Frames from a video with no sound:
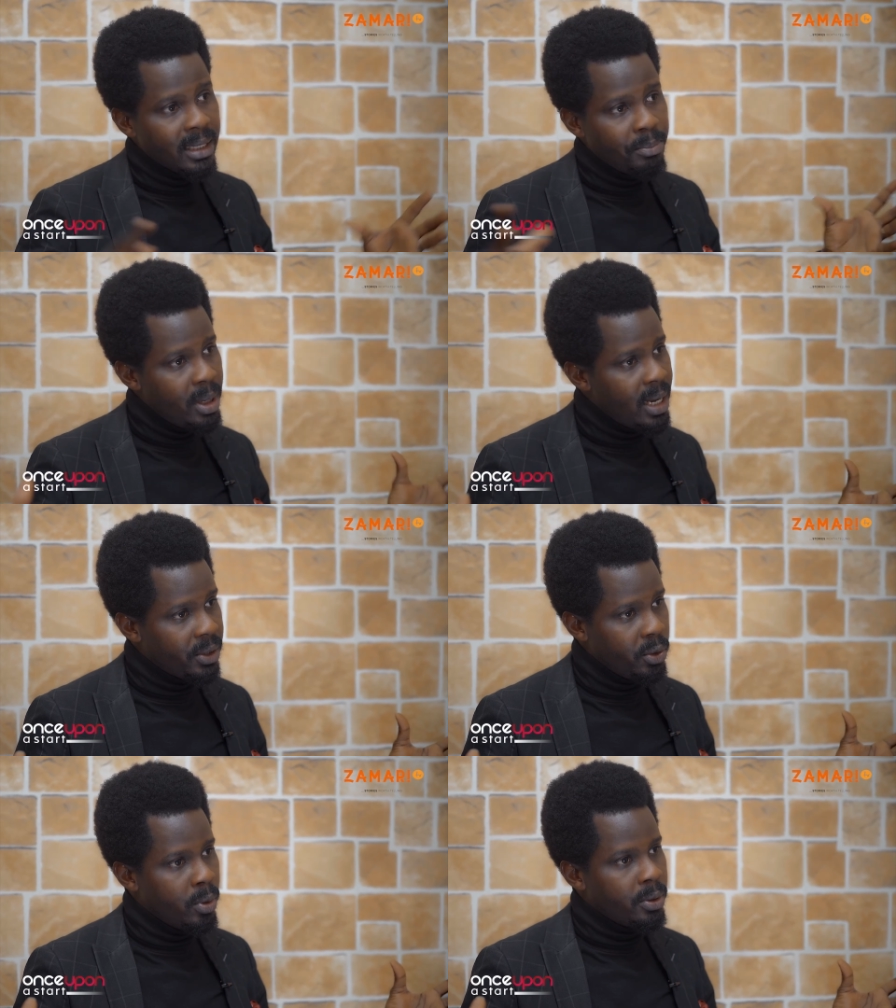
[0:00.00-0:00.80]
as big
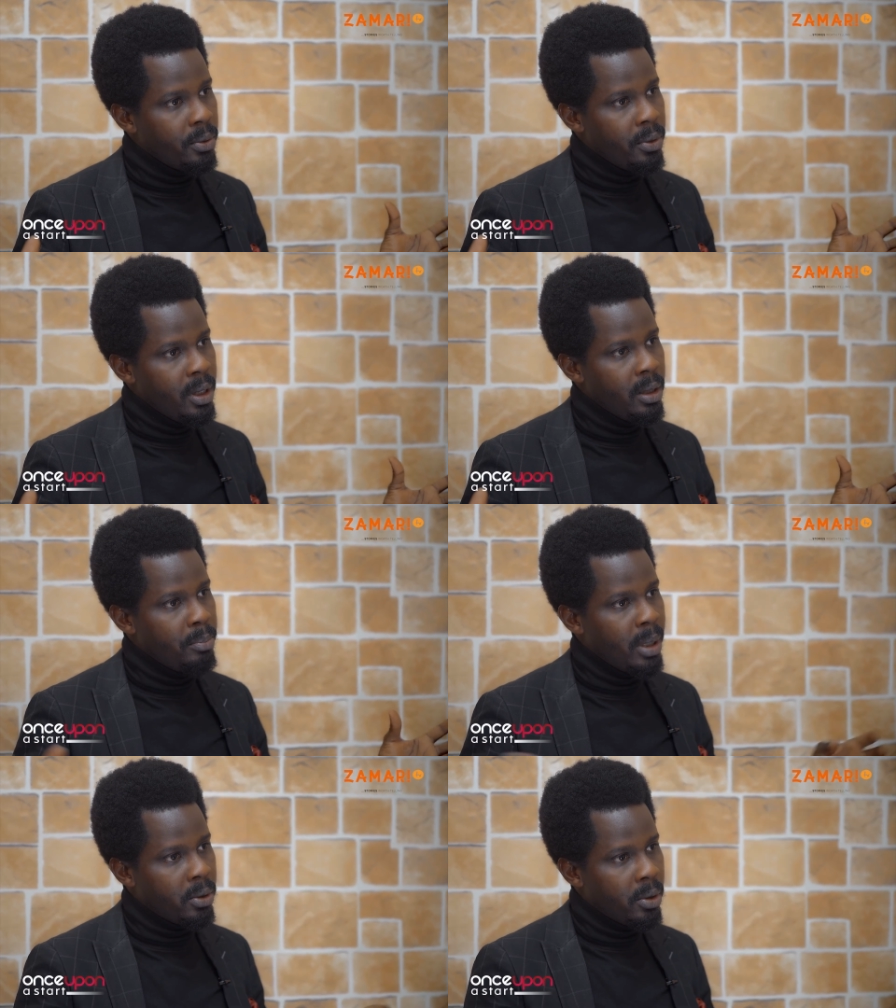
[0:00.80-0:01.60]
as you want to think,
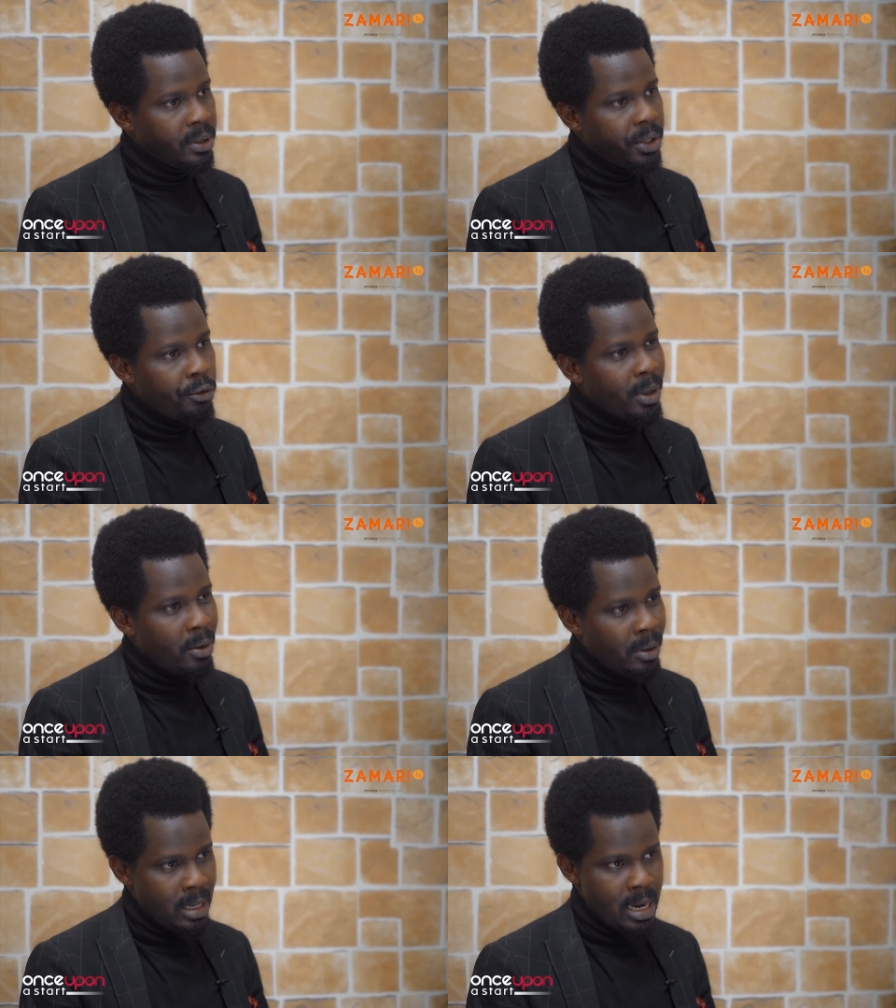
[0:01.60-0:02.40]
but concentrate
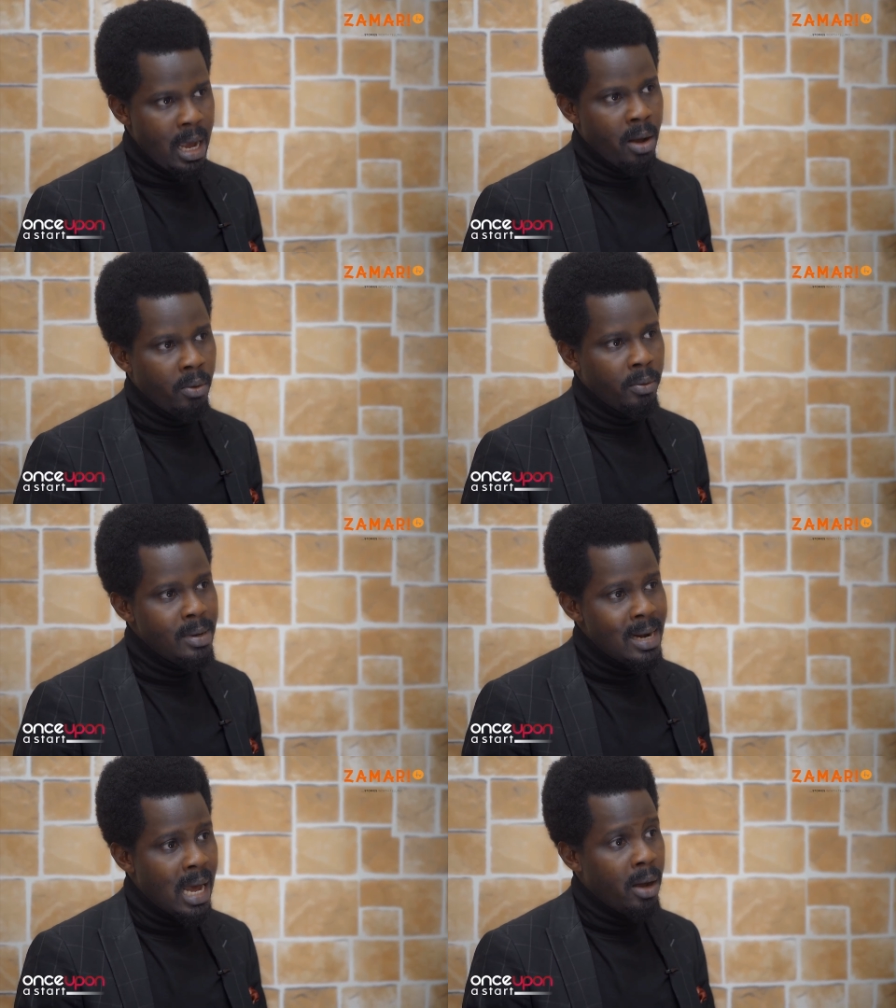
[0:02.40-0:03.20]
on the now.
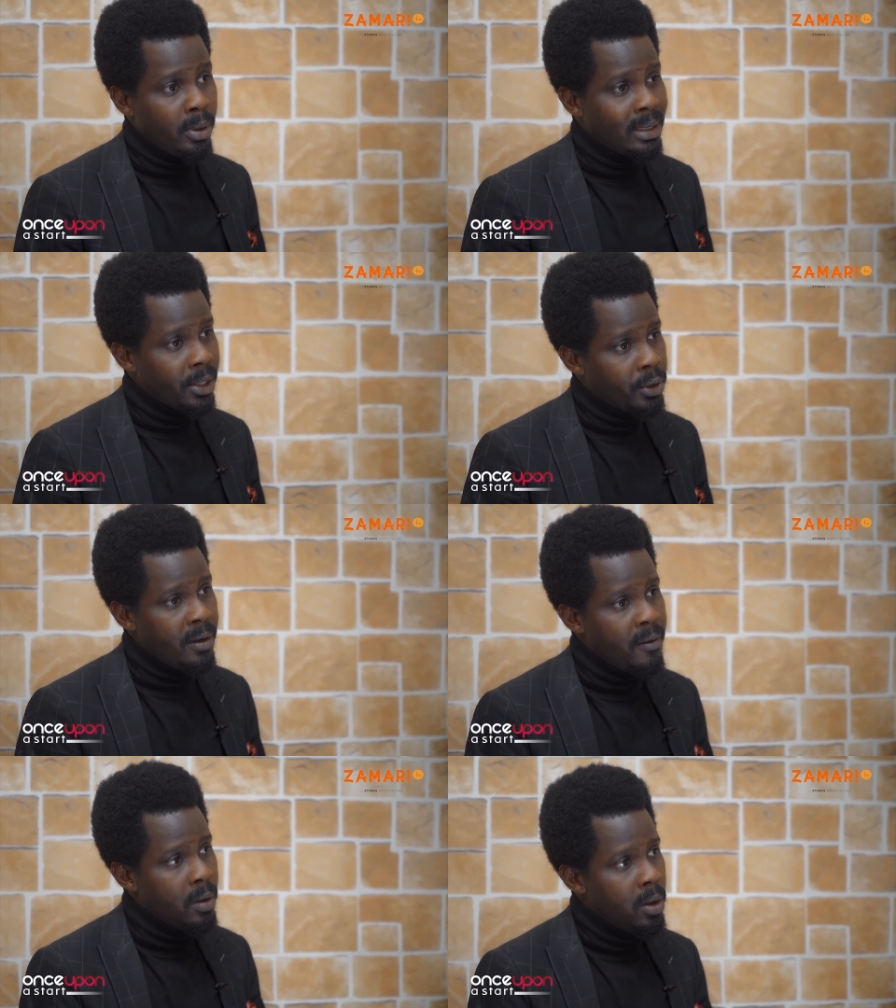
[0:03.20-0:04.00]
Now is
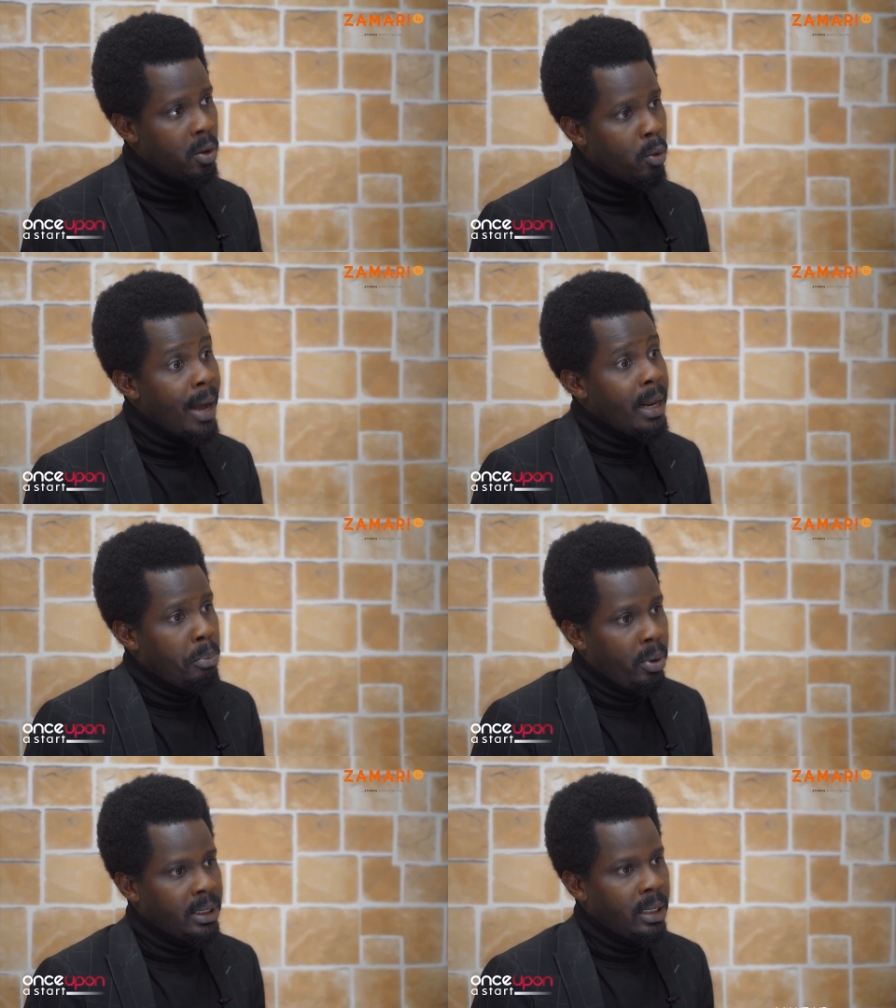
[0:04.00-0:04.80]
actually quite
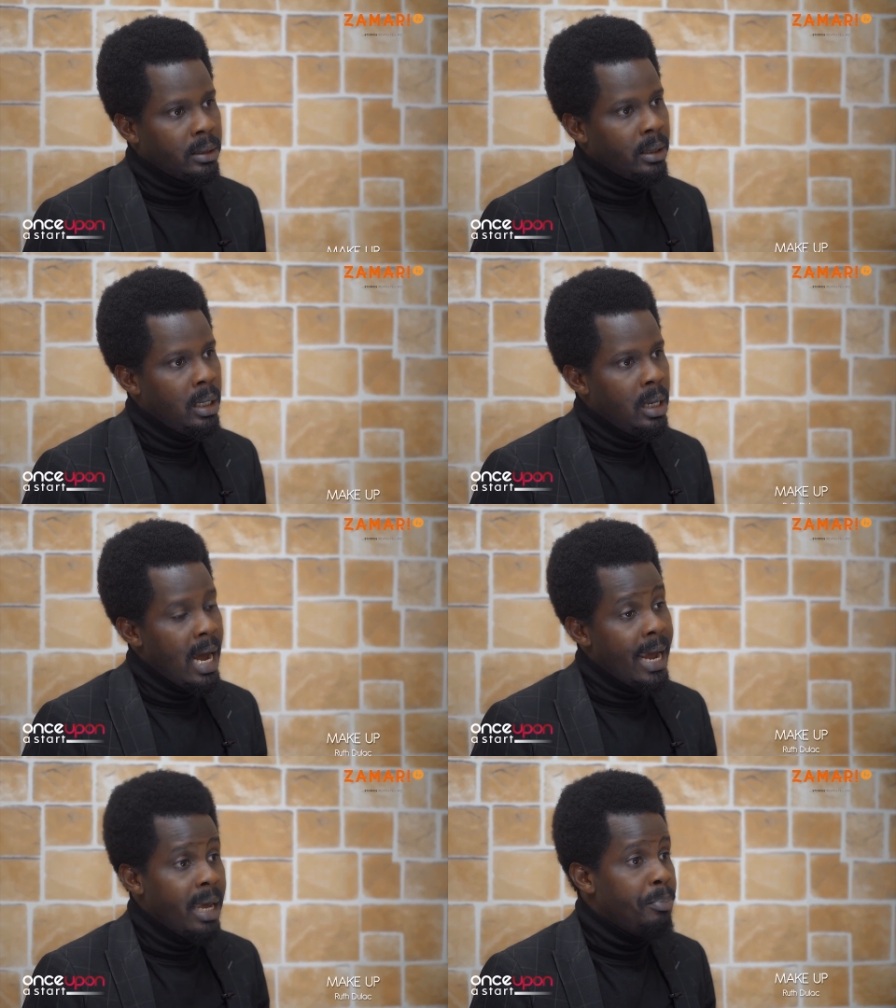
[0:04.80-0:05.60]
important.
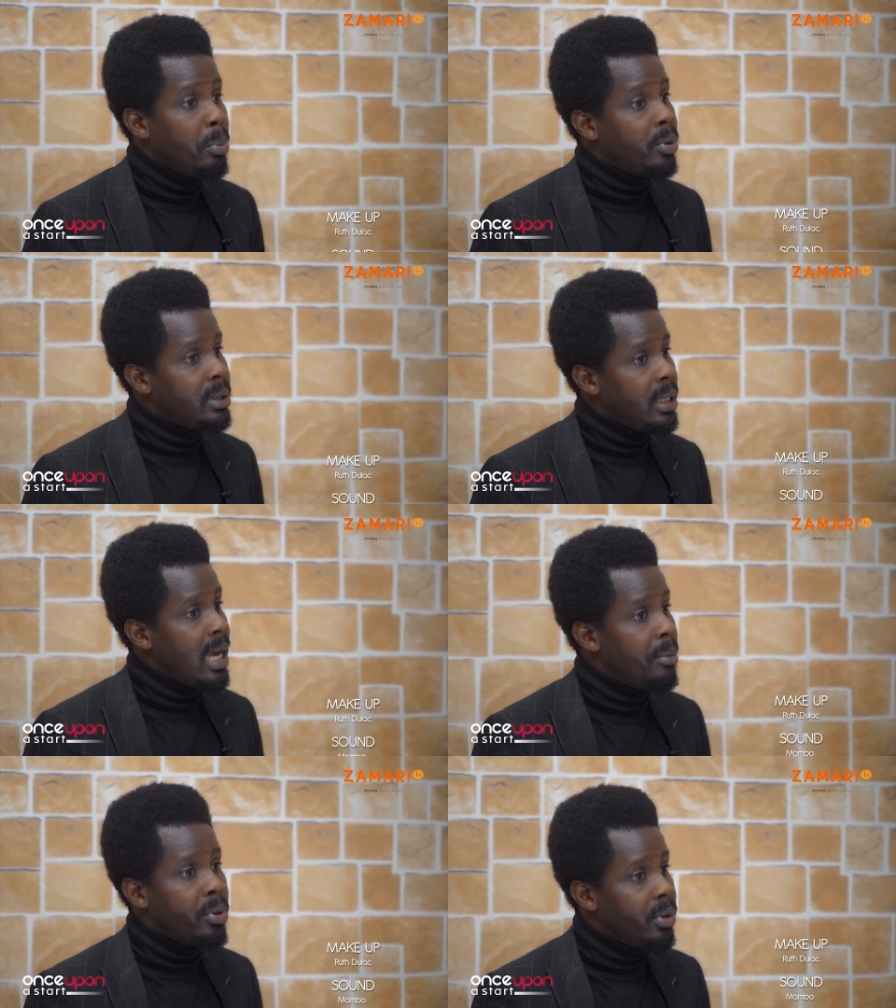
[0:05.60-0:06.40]
I hear people say
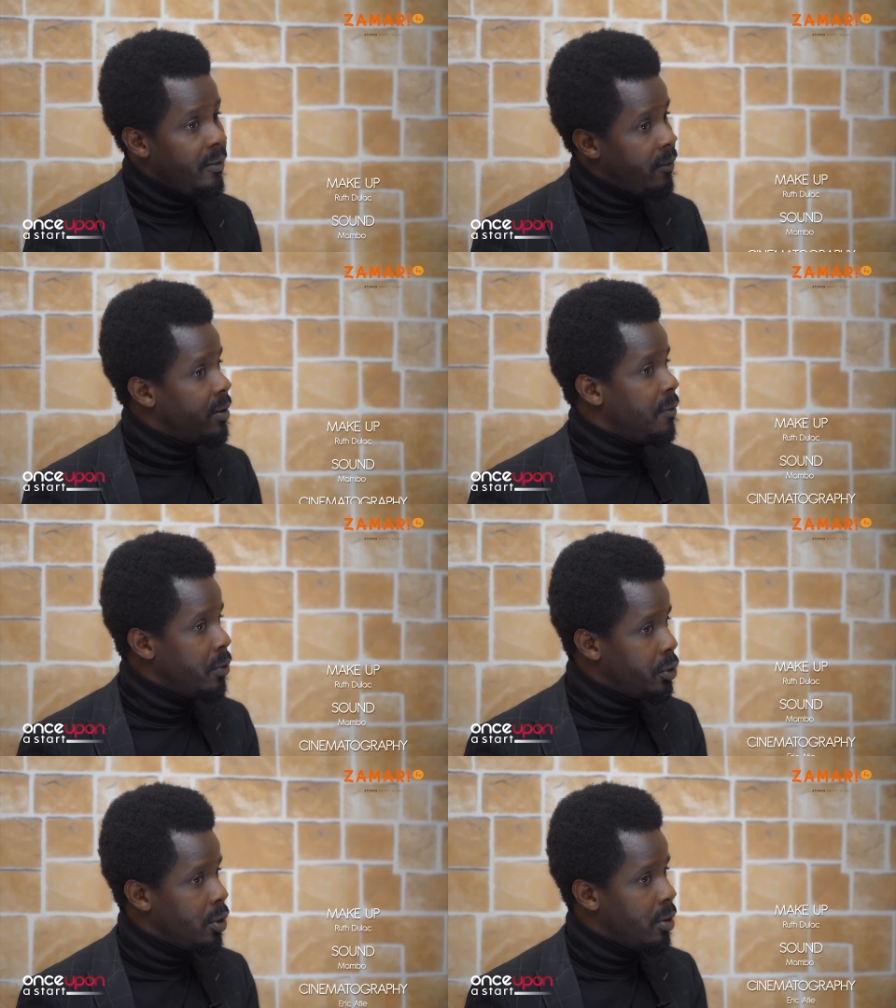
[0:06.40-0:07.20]
they are building for the
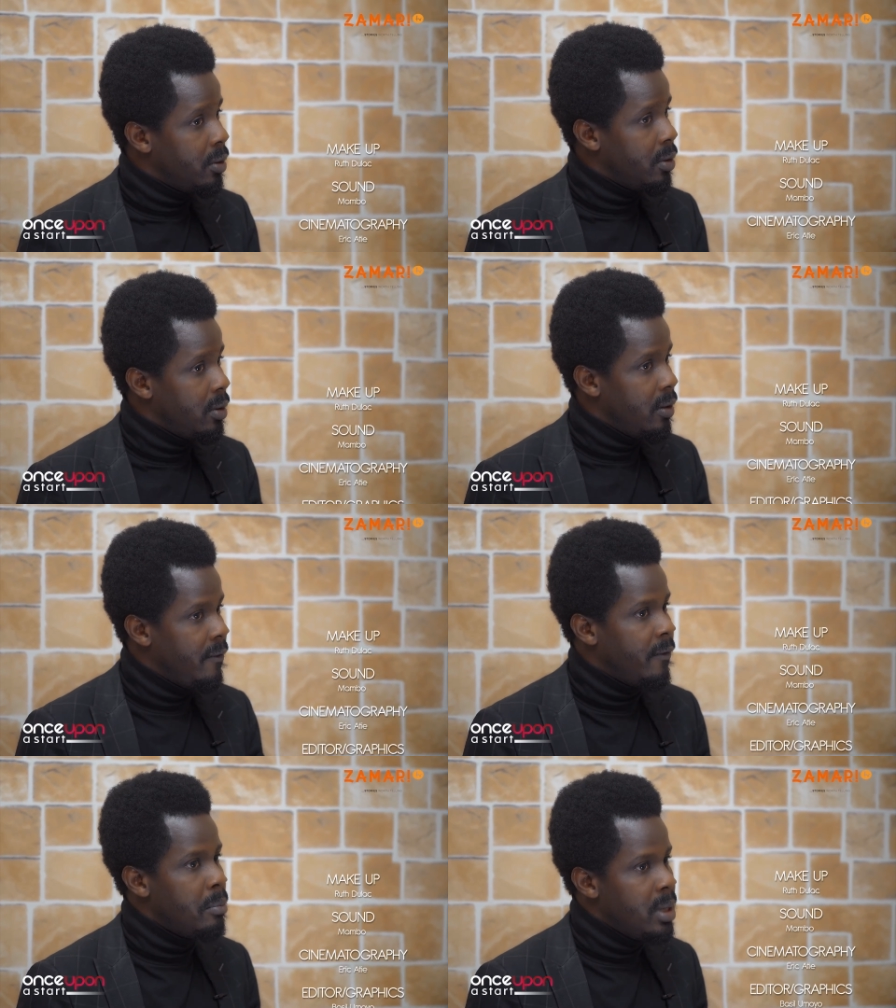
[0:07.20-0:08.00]
future.
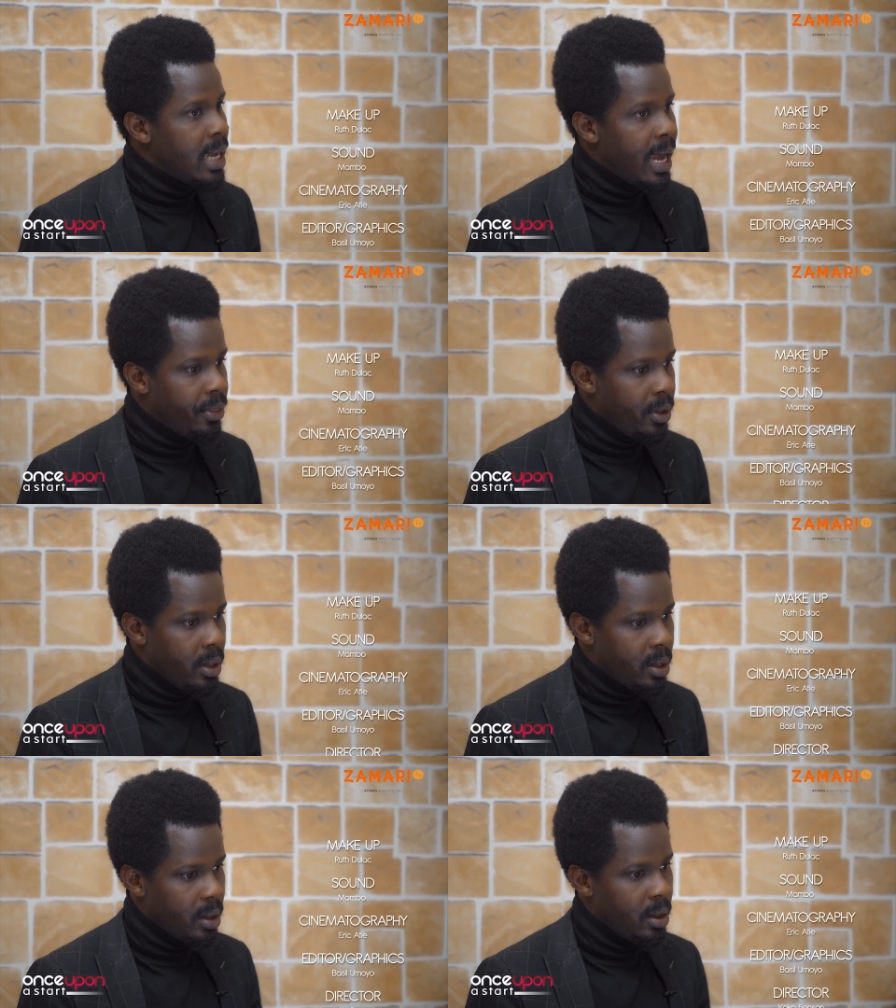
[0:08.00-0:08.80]
For me, I
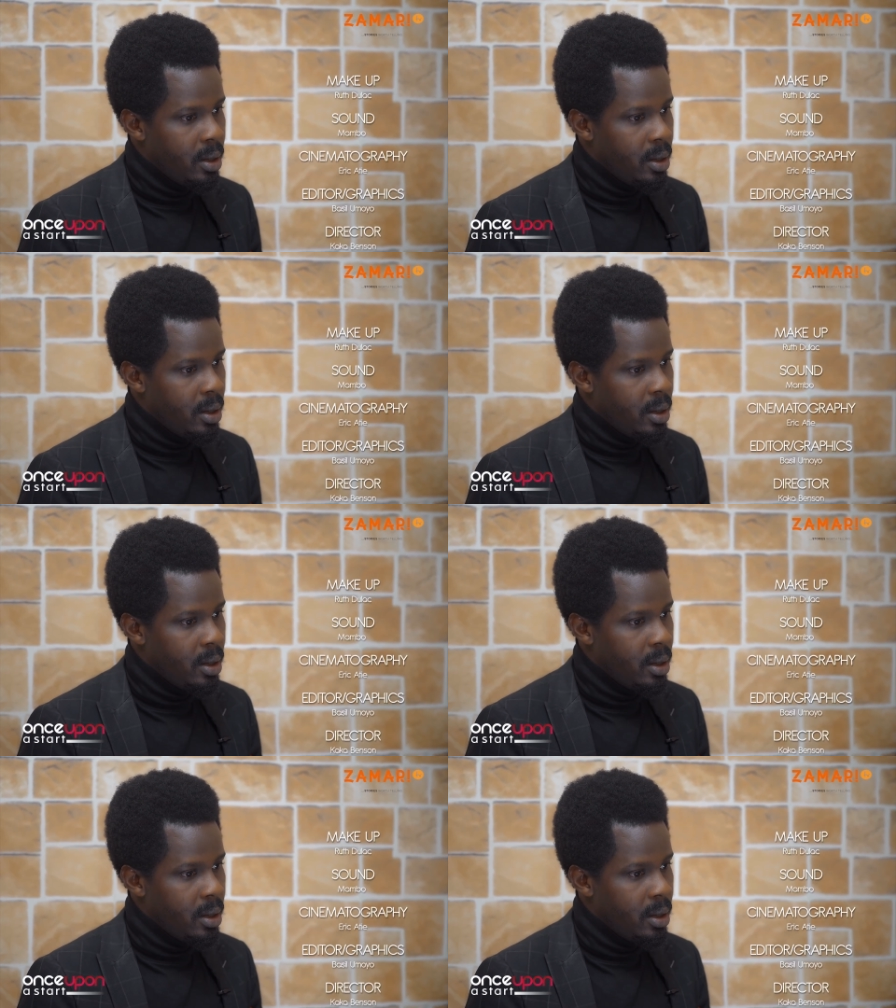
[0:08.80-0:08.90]
think